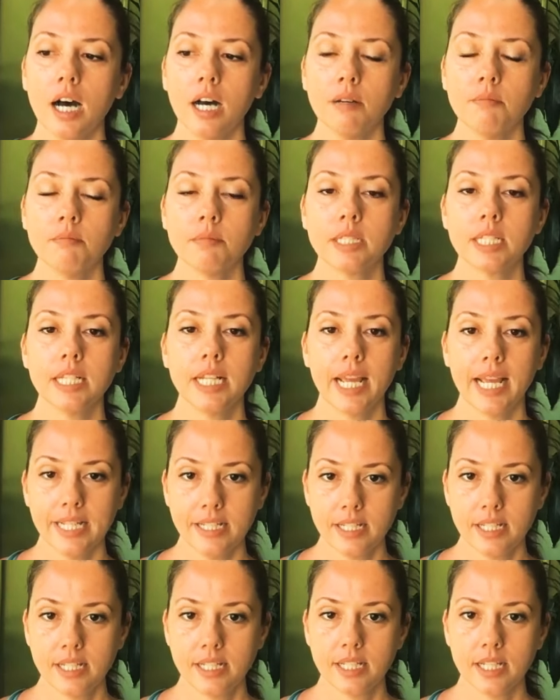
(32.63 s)

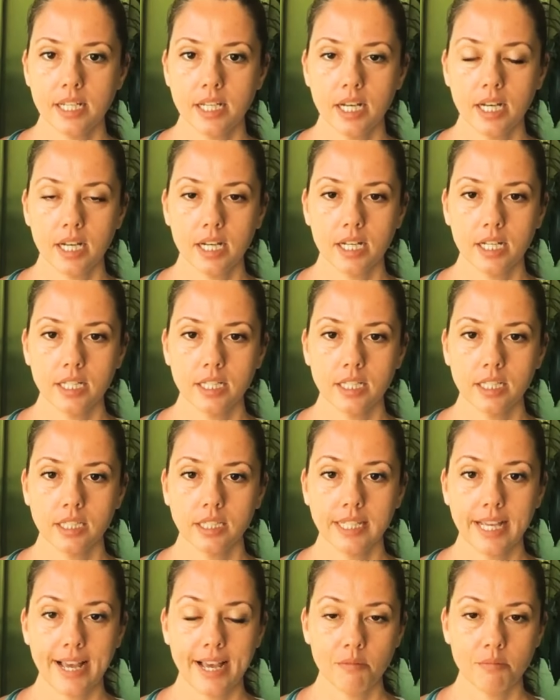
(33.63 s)
today's
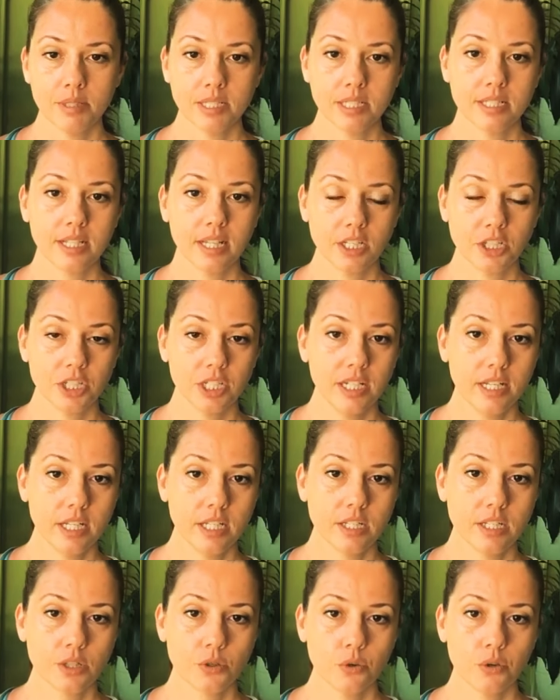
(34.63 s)
lab session
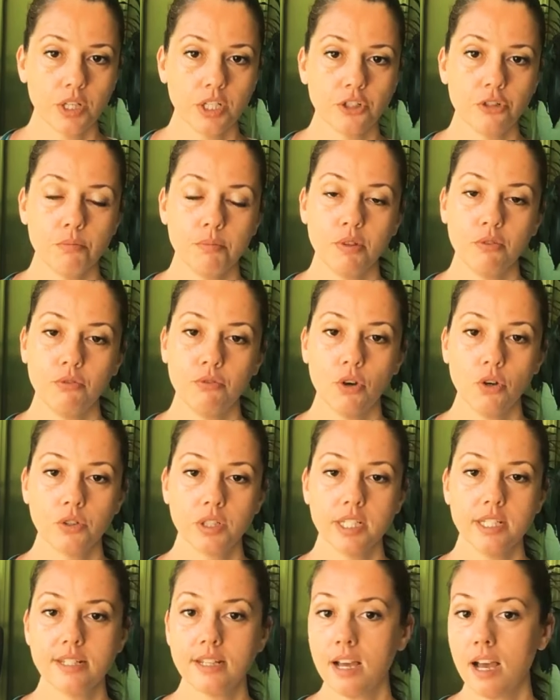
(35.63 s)
is going to be
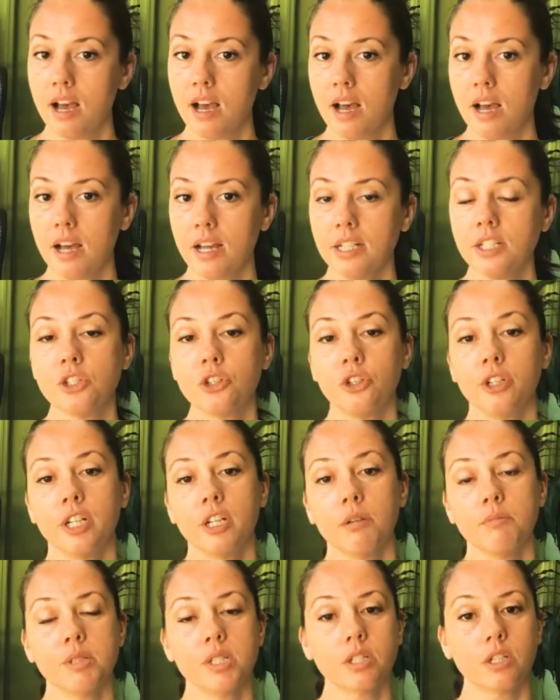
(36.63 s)
focused on Surya
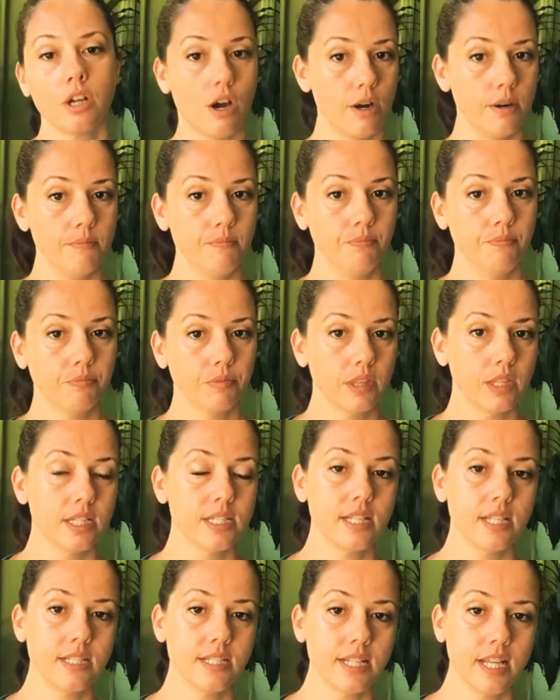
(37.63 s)
Namaskar, the
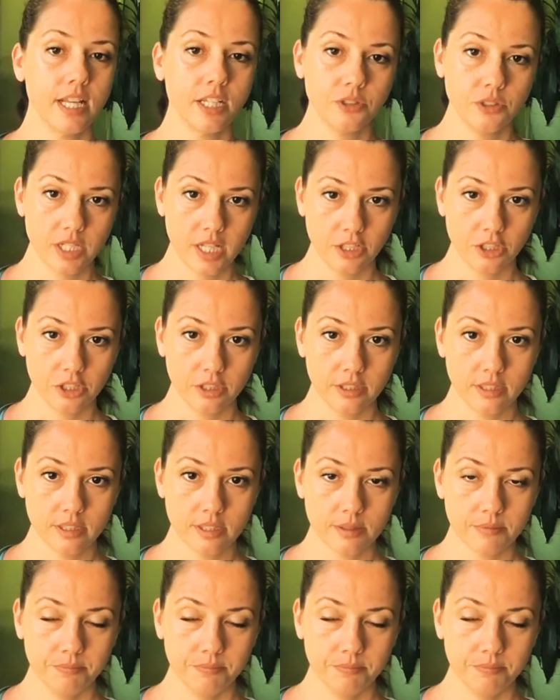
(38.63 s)
sun salutations.